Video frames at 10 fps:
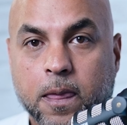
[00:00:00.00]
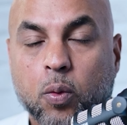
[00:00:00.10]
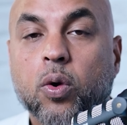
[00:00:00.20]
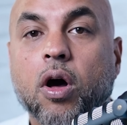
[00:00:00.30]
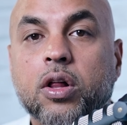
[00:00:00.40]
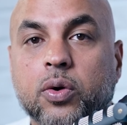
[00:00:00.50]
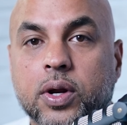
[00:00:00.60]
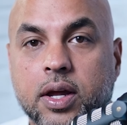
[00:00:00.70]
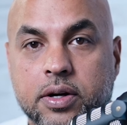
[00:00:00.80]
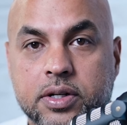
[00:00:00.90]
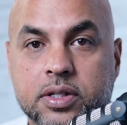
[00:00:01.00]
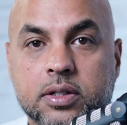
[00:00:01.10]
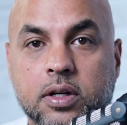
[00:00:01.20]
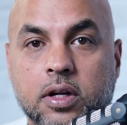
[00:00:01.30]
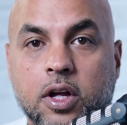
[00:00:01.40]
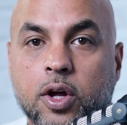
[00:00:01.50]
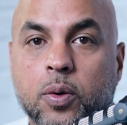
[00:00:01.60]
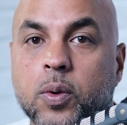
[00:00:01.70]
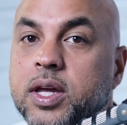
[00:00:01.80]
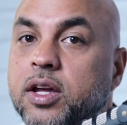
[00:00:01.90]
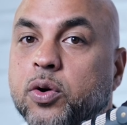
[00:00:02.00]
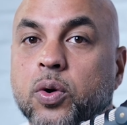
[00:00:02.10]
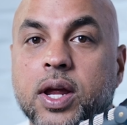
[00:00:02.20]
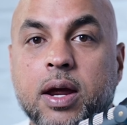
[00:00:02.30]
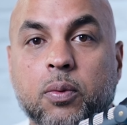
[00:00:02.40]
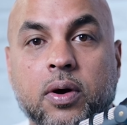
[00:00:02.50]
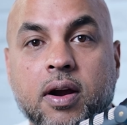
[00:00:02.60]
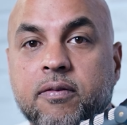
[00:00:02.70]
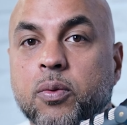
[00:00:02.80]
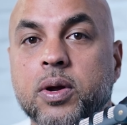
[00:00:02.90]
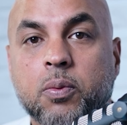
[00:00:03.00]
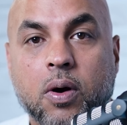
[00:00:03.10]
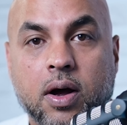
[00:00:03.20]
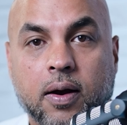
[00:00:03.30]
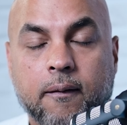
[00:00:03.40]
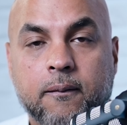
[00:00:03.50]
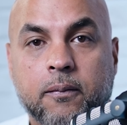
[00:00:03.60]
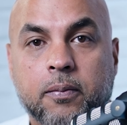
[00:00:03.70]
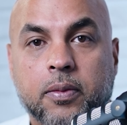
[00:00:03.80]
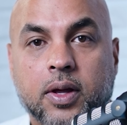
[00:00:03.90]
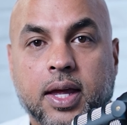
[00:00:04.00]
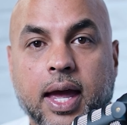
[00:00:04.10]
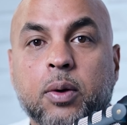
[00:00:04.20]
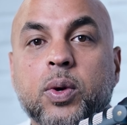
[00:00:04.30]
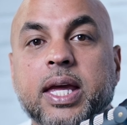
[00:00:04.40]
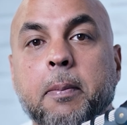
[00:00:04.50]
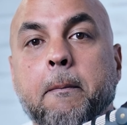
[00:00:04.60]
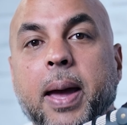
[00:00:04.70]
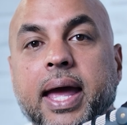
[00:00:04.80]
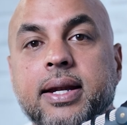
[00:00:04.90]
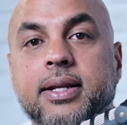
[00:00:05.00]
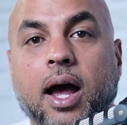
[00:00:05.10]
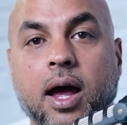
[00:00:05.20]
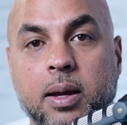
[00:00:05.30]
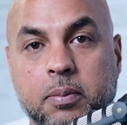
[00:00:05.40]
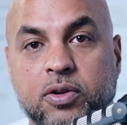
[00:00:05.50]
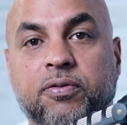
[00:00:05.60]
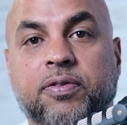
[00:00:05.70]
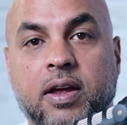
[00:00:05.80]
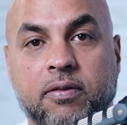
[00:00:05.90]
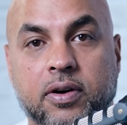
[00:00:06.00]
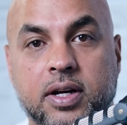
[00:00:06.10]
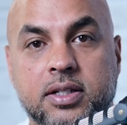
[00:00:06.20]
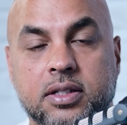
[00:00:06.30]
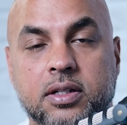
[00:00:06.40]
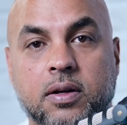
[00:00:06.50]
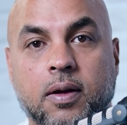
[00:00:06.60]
We're all creators. We can create whatever we want. Okay? And we can bend time to favor us.